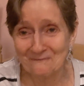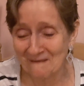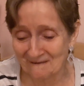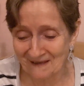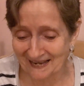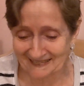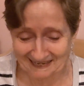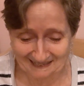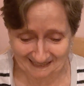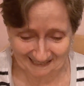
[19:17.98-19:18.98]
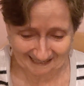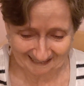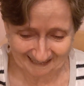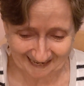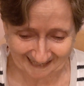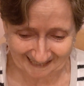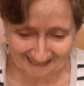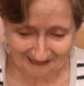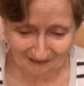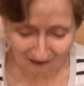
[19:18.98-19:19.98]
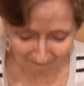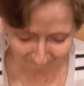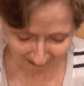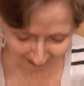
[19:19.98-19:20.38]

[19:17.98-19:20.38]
with my magnets. Yes, I love,